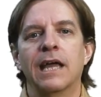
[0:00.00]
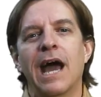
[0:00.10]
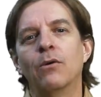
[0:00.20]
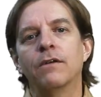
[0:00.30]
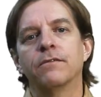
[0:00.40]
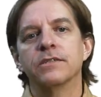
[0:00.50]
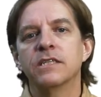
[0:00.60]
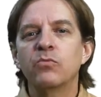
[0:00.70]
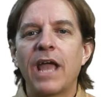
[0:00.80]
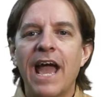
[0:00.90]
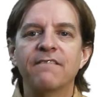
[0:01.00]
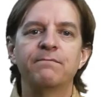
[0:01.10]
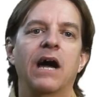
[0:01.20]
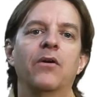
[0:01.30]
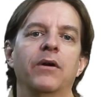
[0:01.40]
However, since we have
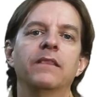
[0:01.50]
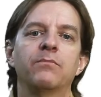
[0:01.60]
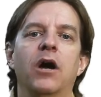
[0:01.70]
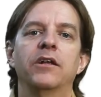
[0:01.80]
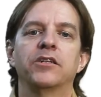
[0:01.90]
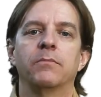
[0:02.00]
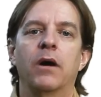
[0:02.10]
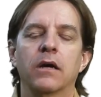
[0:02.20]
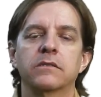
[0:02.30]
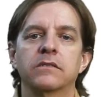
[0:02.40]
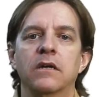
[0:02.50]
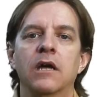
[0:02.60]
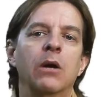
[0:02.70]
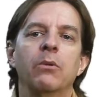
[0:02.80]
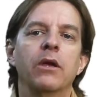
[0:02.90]
power in the project box,
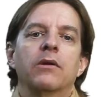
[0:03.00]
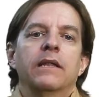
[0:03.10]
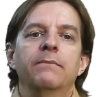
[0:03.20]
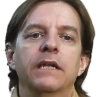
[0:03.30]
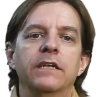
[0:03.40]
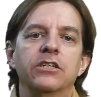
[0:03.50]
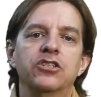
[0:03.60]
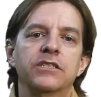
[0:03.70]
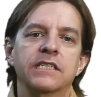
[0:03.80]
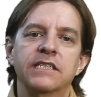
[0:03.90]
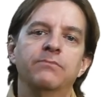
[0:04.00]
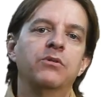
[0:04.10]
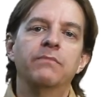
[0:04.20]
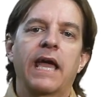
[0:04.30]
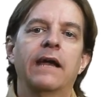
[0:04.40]
we aren't limited to just a simple
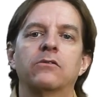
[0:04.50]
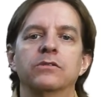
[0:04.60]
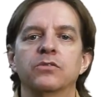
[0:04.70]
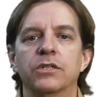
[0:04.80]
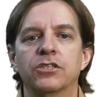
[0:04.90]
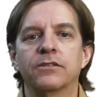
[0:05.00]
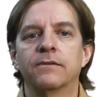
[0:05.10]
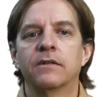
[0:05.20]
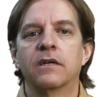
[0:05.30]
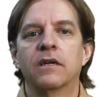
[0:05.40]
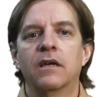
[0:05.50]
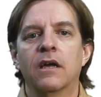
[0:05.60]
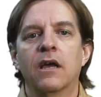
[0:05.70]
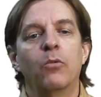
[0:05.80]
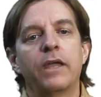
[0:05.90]
mechanical switch.
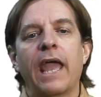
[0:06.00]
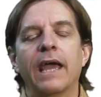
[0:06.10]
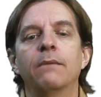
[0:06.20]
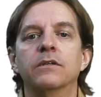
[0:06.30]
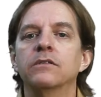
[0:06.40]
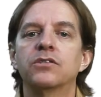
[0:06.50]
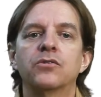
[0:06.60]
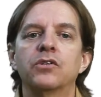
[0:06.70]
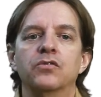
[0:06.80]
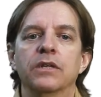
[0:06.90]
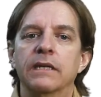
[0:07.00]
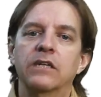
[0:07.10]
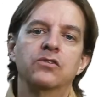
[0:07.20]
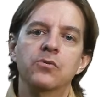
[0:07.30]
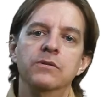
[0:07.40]
We can build circuitry that
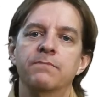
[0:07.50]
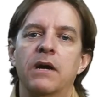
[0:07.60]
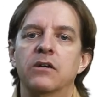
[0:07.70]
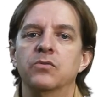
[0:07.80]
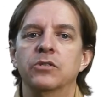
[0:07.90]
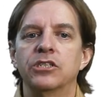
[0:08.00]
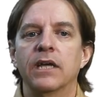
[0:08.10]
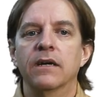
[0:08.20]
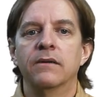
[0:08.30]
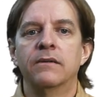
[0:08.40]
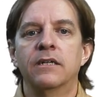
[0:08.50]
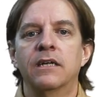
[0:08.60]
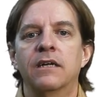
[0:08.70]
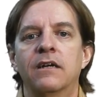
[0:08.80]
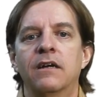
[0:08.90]
controls the PowerSwitch tail.
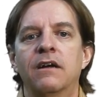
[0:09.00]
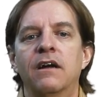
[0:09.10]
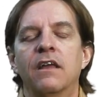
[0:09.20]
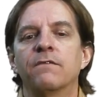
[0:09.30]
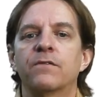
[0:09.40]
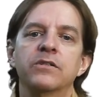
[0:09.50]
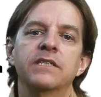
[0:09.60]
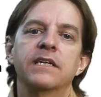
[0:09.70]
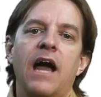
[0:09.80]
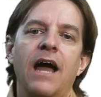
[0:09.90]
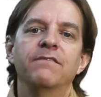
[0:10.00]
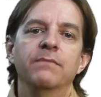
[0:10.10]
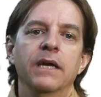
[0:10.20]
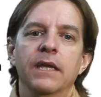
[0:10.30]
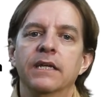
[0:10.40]
The first thing I've
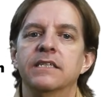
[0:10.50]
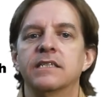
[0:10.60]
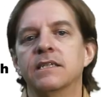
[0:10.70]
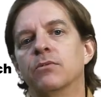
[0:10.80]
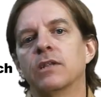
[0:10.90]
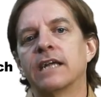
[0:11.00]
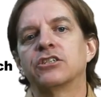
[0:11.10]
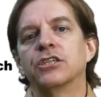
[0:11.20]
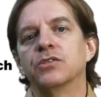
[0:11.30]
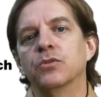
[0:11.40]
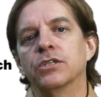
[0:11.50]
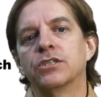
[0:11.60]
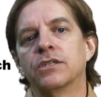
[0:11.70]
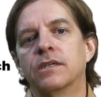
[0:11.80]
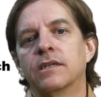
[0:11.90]
made is a simple latching switch.